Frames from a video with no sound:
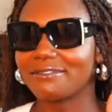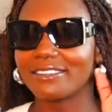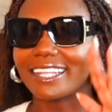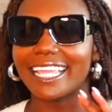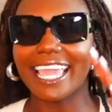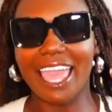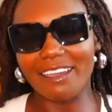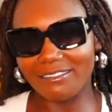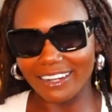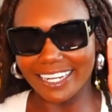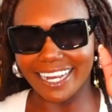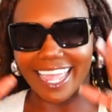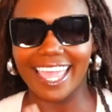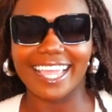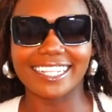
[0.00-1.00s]
for like every
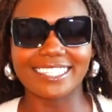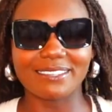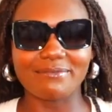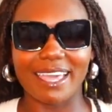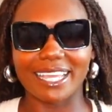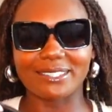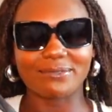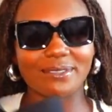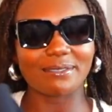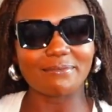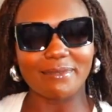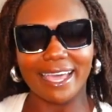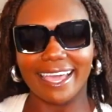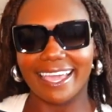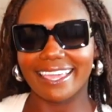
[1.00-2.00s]
day to match with
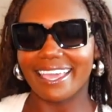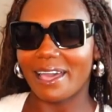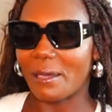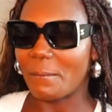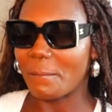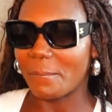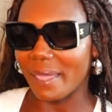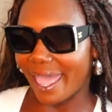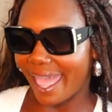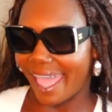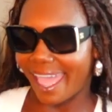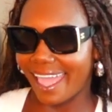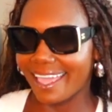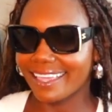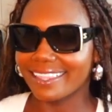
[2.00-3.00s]
my
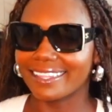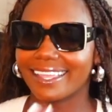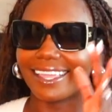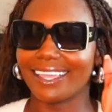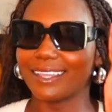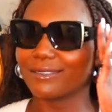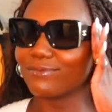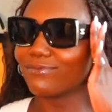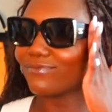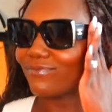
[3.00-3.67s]
bag. Like,